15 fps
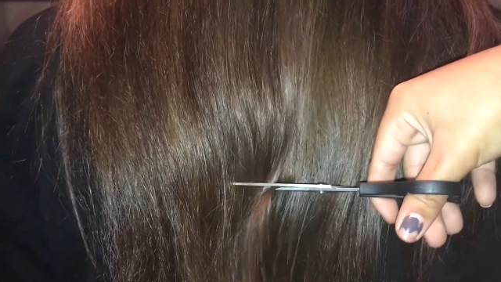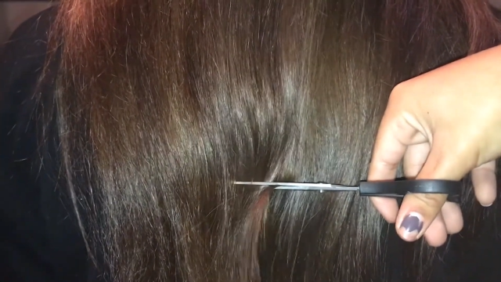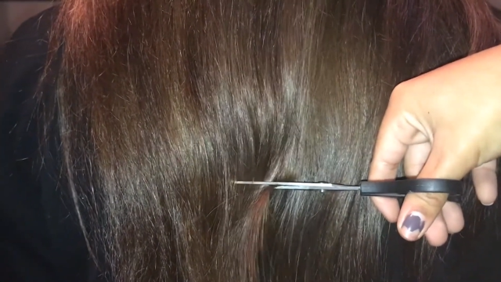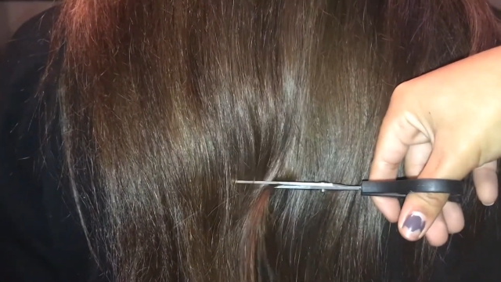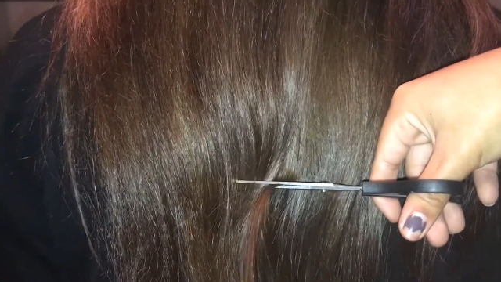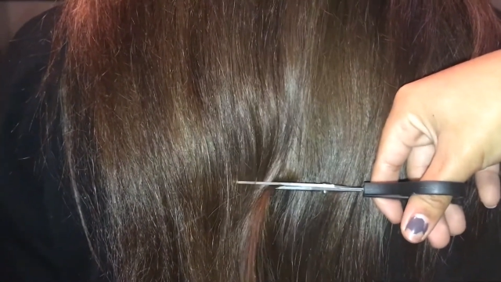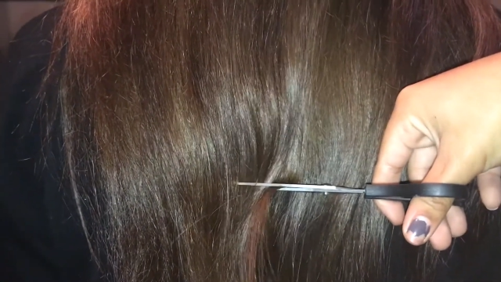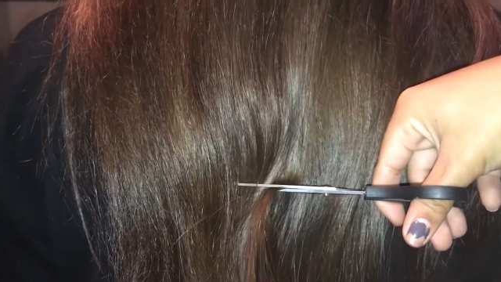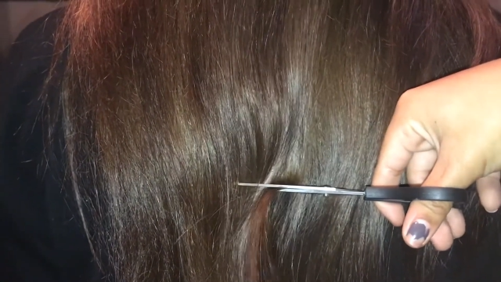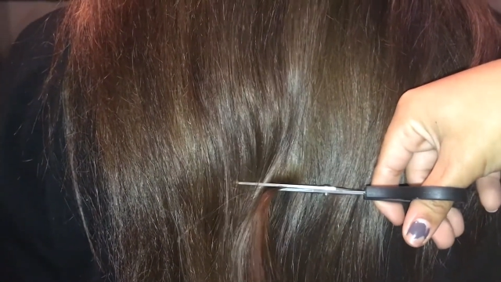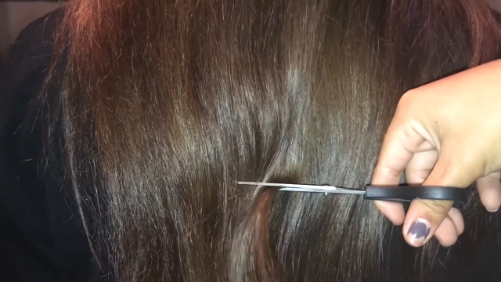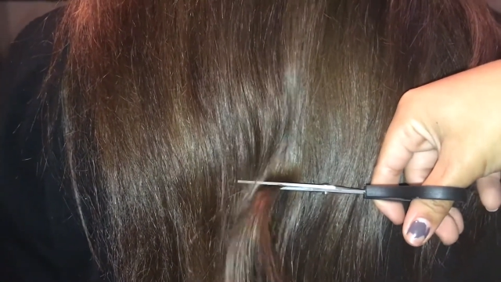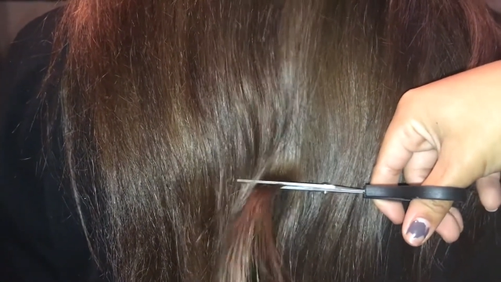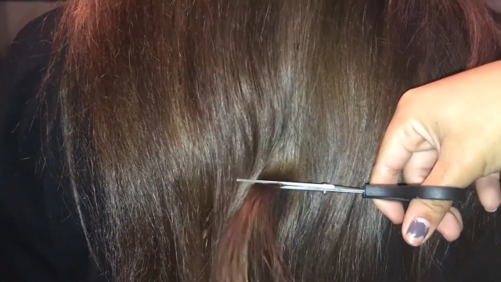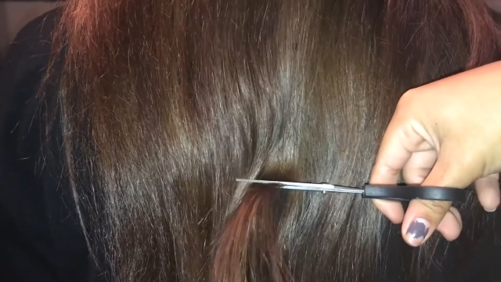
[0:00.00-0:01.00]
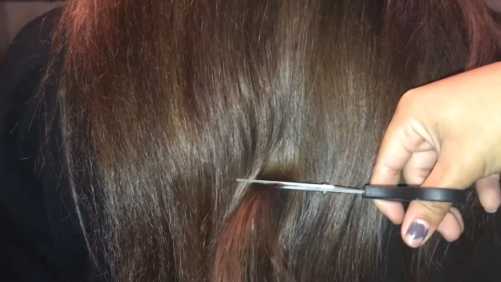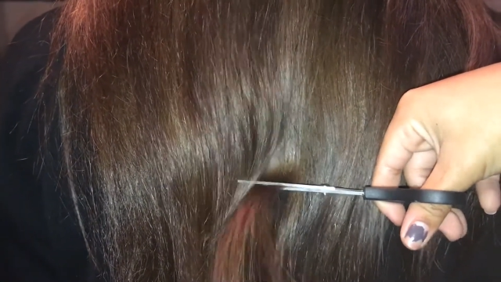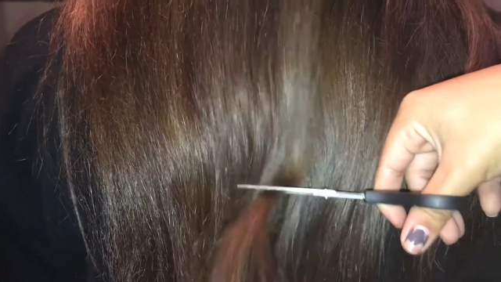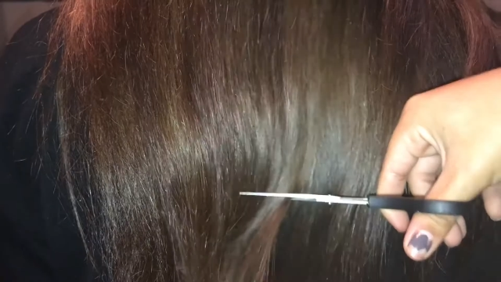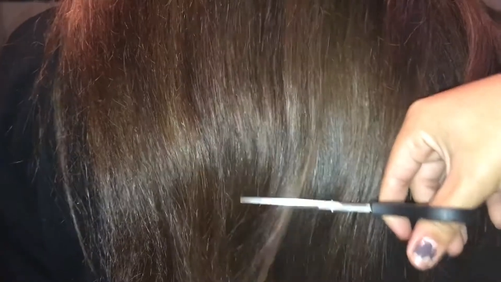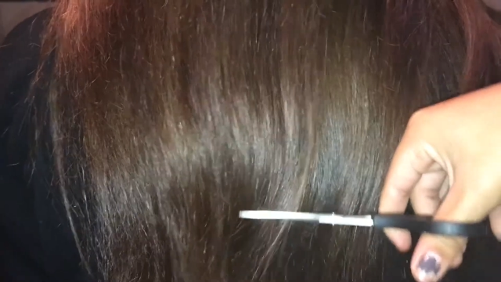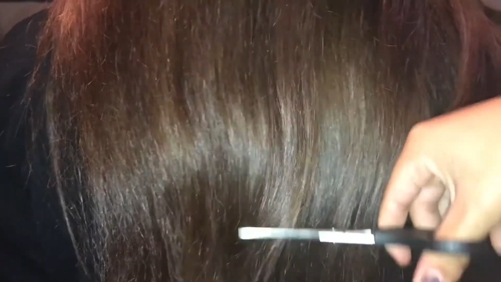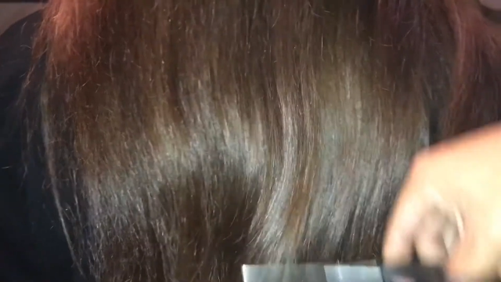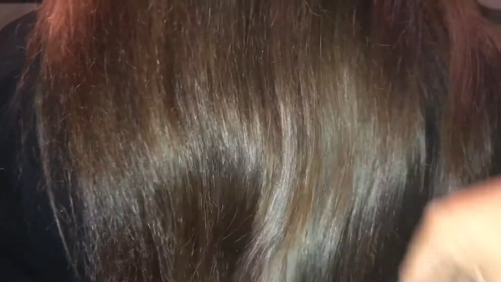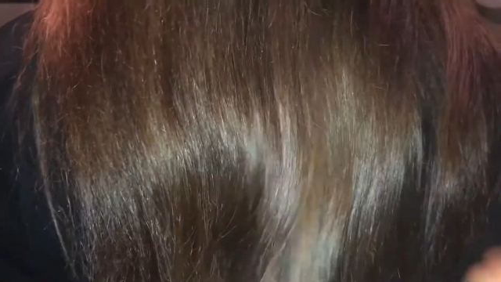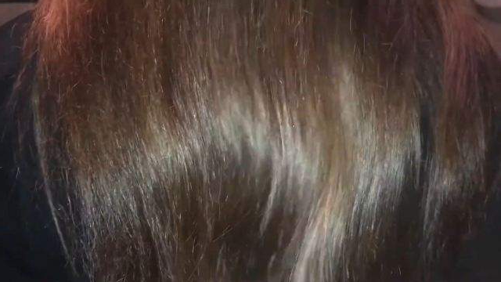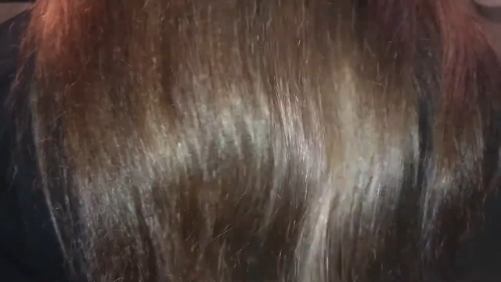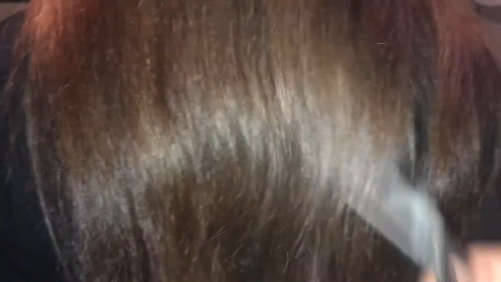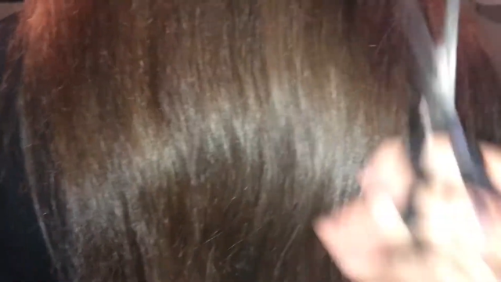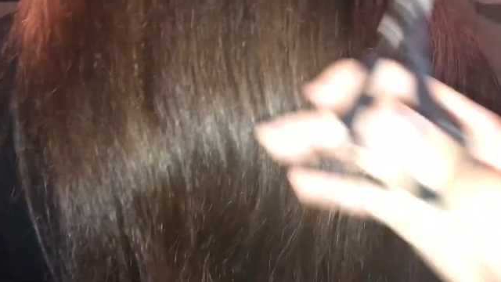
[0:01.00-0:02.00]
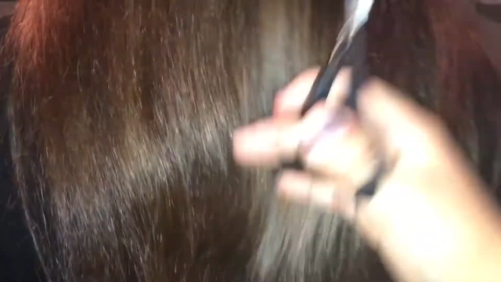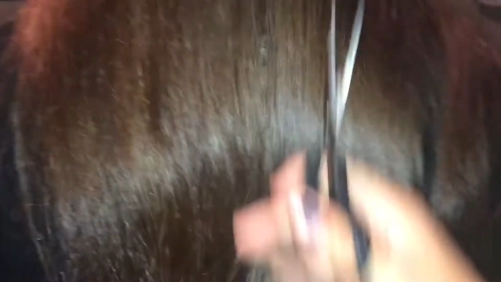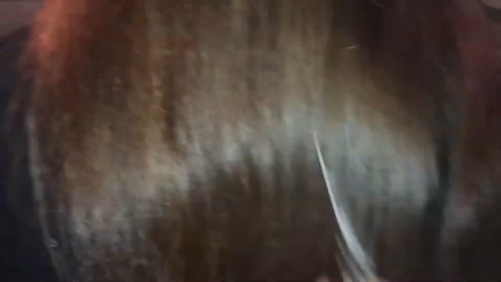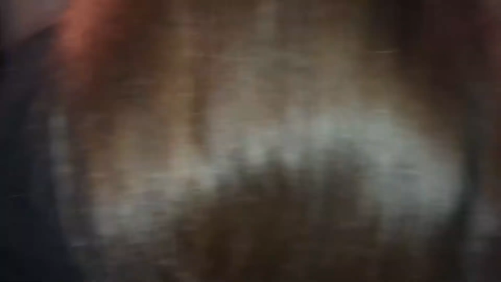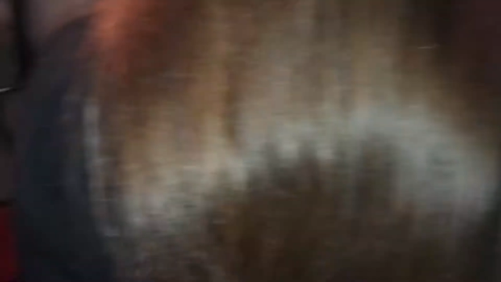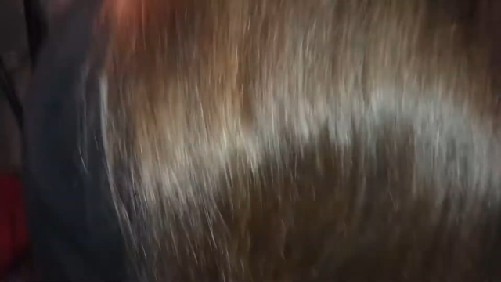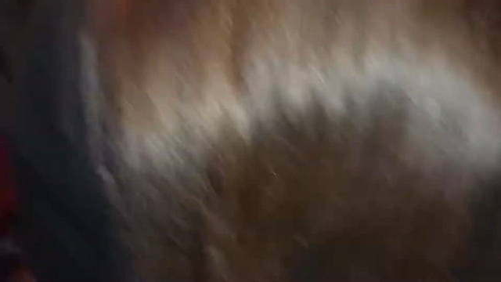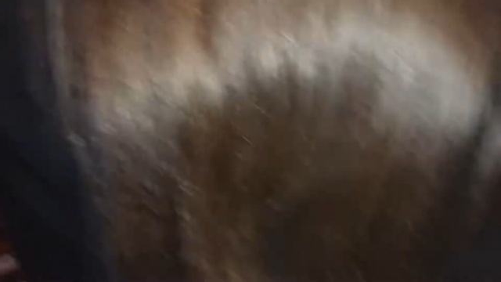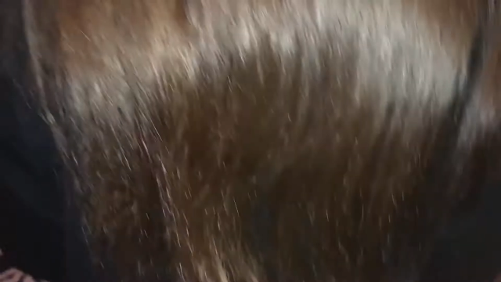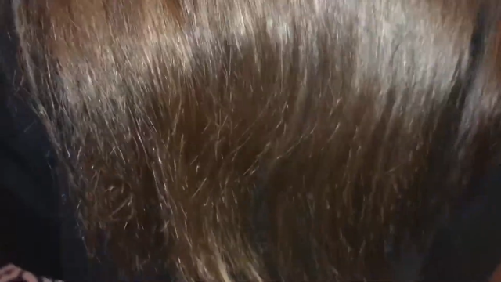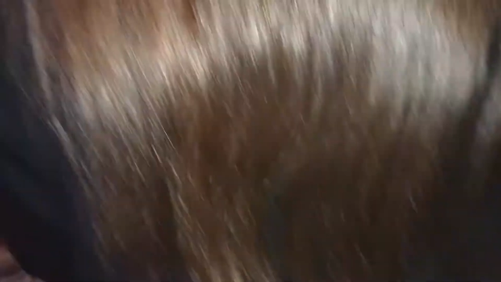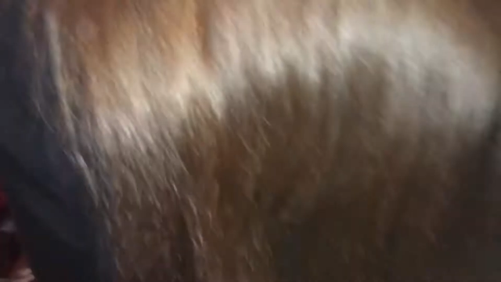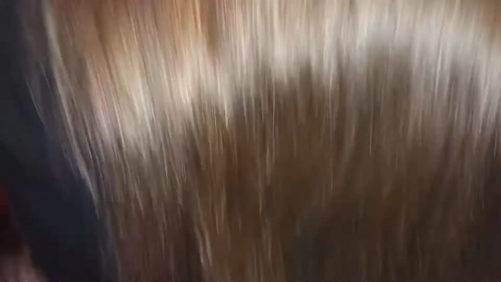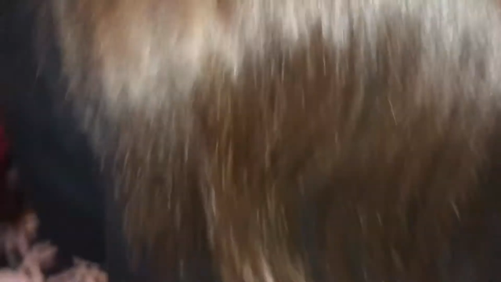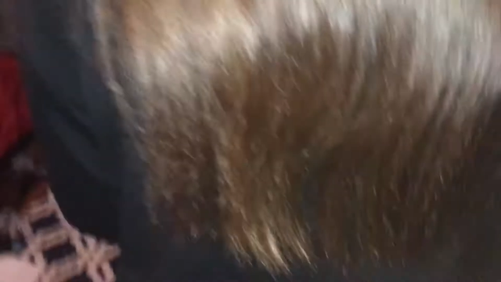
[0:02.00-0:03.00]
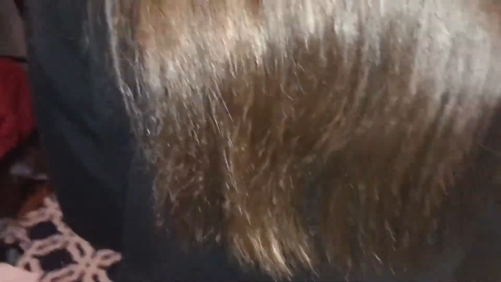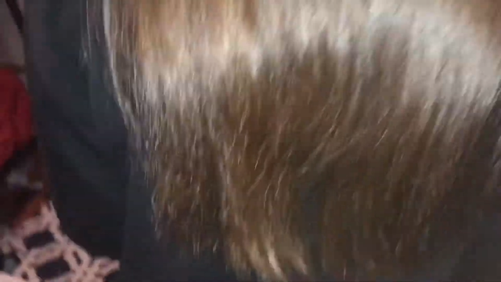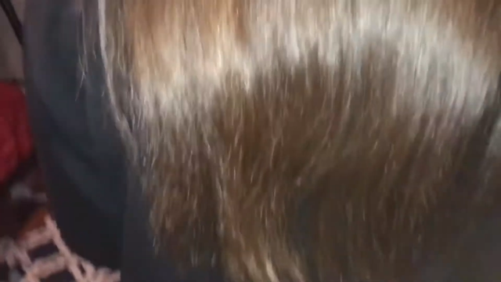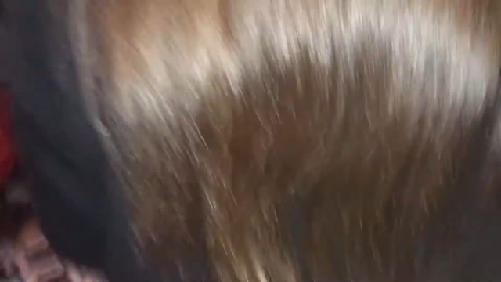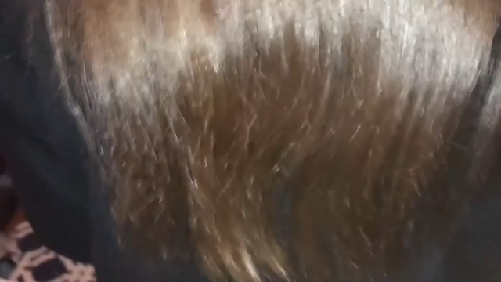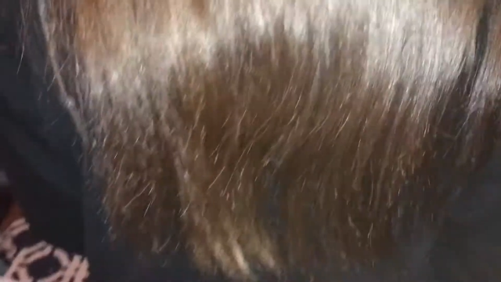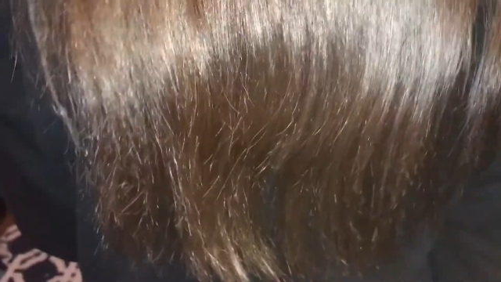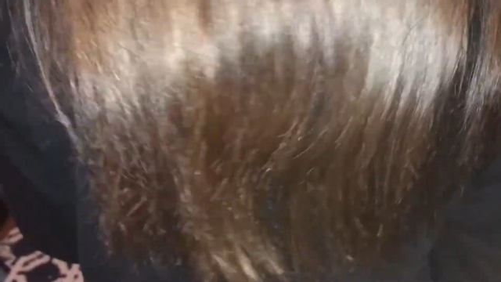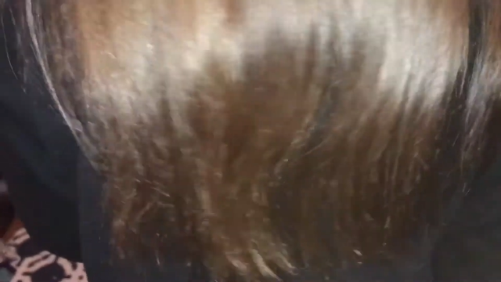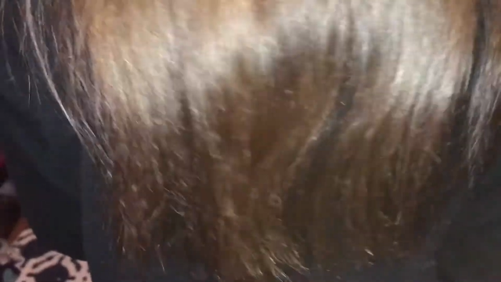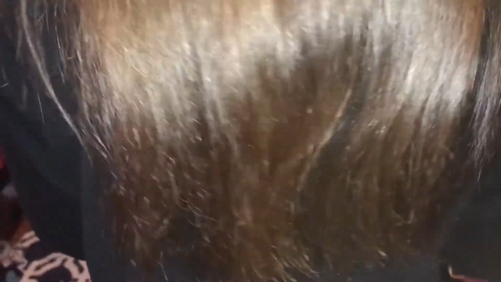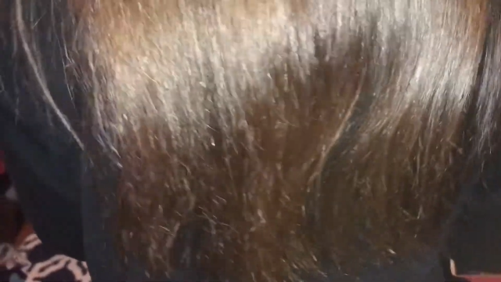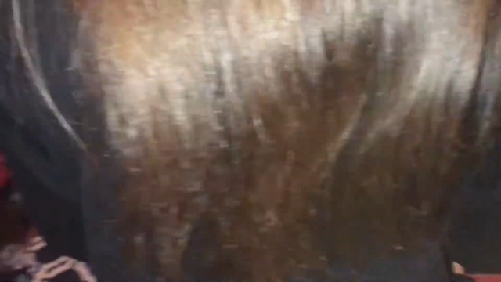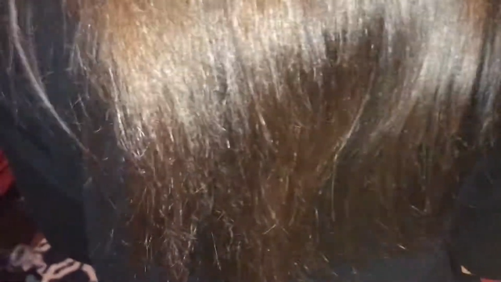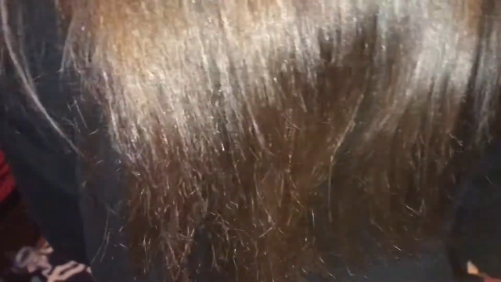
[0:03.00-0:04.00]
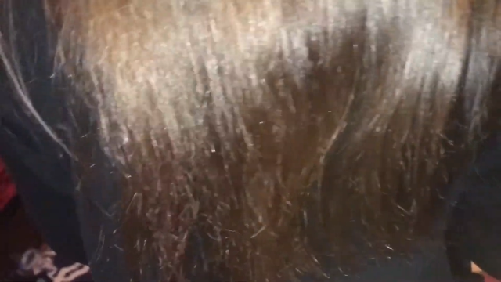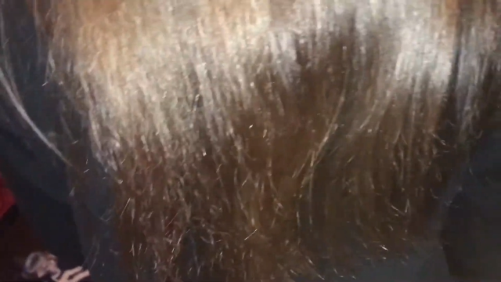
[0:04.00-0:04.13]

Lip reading: Nobody's mouth can be seen.